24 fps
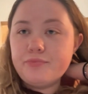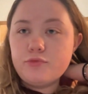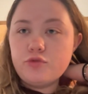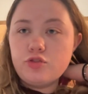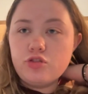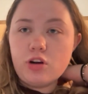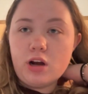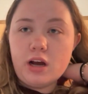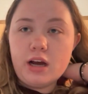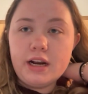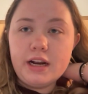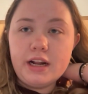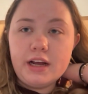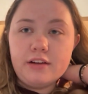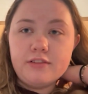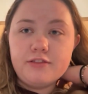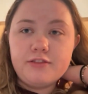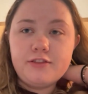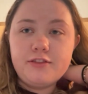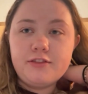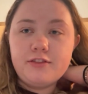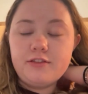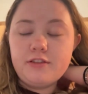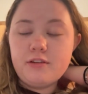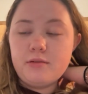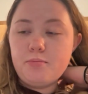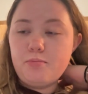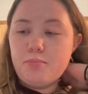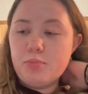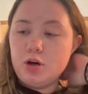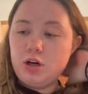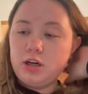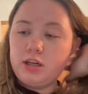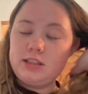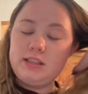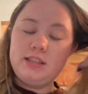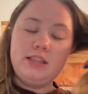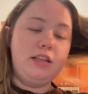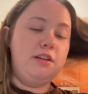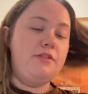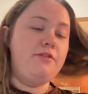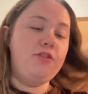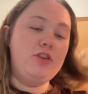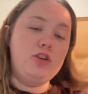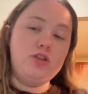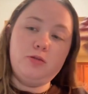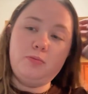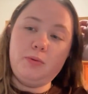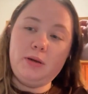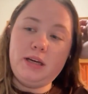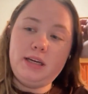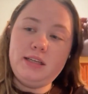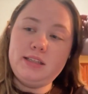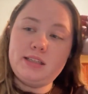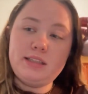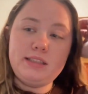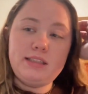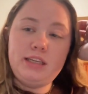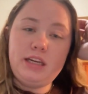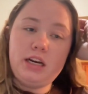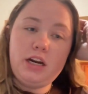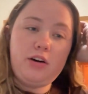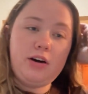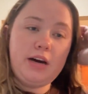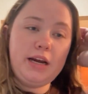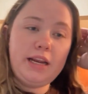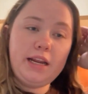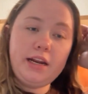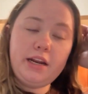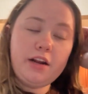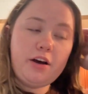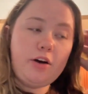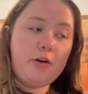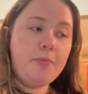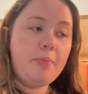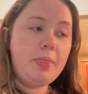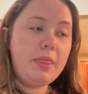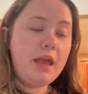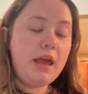draw enough books in the first place because, you know, I didn't know.